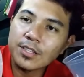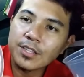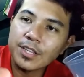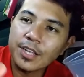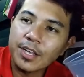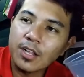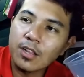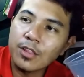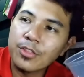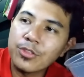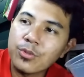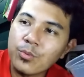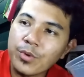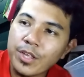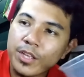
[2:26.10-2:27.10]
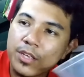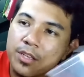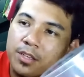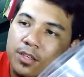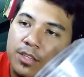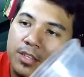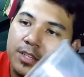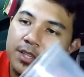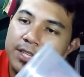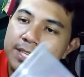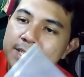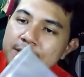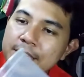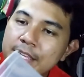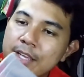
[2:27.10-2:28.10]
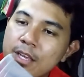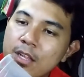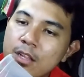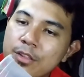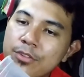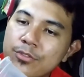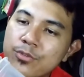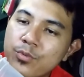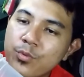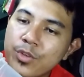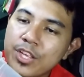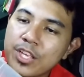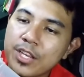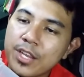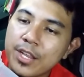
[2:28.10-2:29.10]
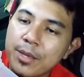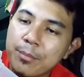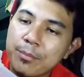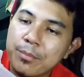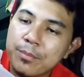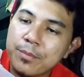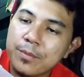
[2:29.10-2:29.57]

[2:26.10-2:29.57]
an L3 nymph,